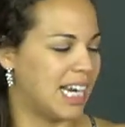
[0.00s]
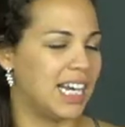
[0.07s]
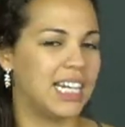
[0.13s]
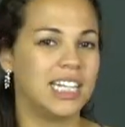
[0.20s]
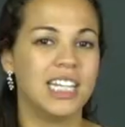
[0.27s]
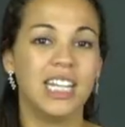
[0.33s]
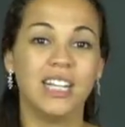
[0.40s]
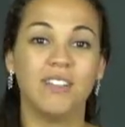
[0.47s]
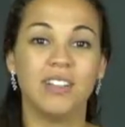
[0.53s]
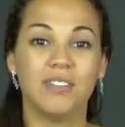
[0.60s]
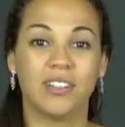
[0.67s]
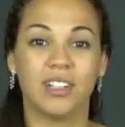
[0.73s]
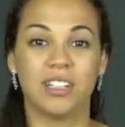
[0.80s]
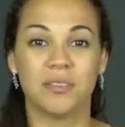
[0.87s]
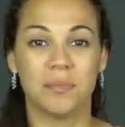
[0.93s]
and he
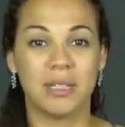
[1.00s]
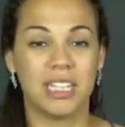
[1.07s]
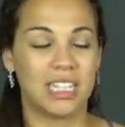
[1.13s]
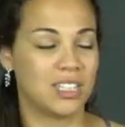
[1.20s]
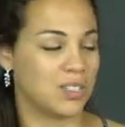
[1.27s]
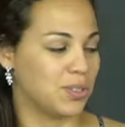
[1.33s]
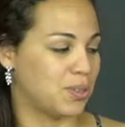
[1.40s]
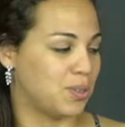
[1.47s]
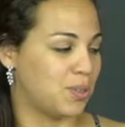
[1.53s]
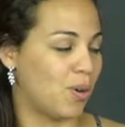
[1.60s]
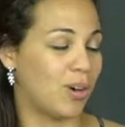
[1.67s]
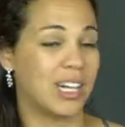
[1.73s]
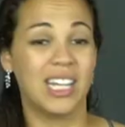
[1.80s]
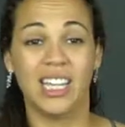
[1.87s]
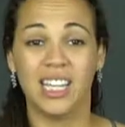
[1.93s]
referred me to,
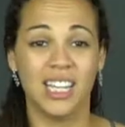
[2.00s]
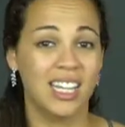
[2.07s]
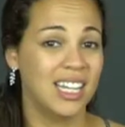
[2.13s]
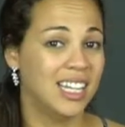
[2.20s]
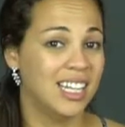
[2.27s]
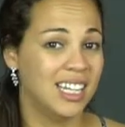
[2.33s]
or he